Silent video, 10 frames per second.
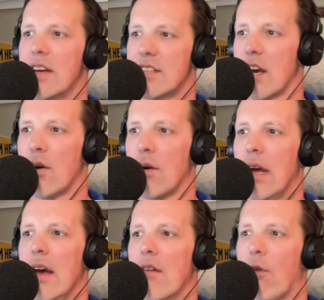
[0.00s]
So
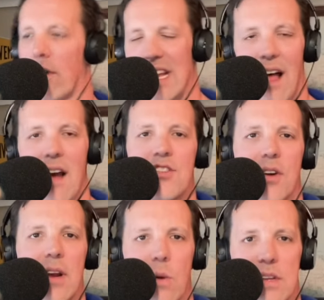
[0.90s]
for Eli
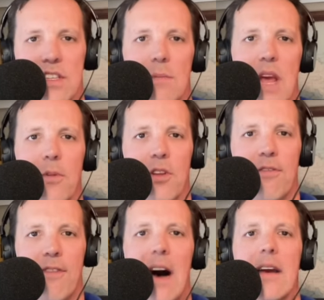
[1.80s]
Drinkwitz to be able to
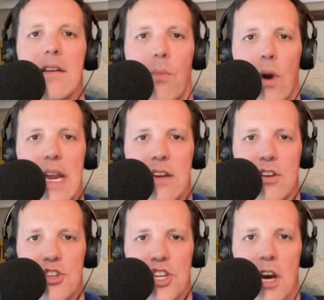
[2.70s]
find
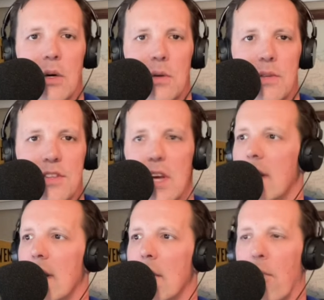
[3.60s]
Brandon Jones,
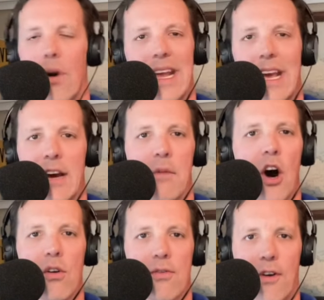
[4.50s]
bring him
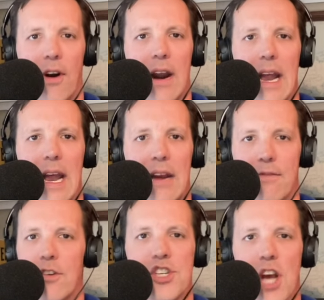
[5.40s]
over, and
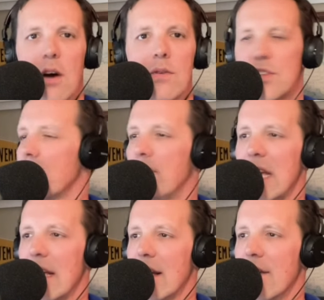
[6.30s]
for Jones to
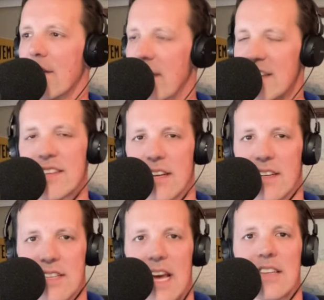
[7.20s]
be this
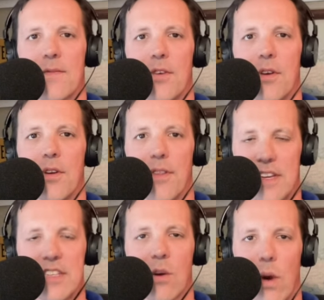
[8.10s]
successful
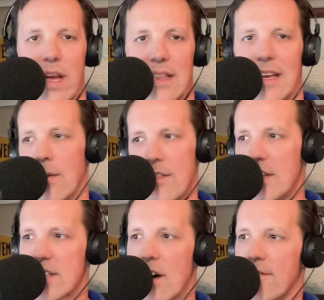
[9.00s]
this quickly with
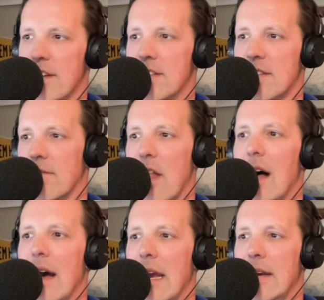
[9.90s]
this offensive
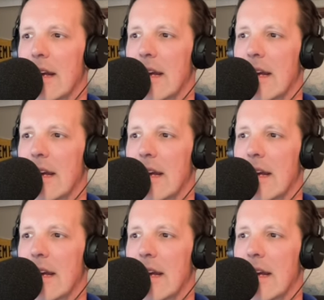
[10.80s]
line,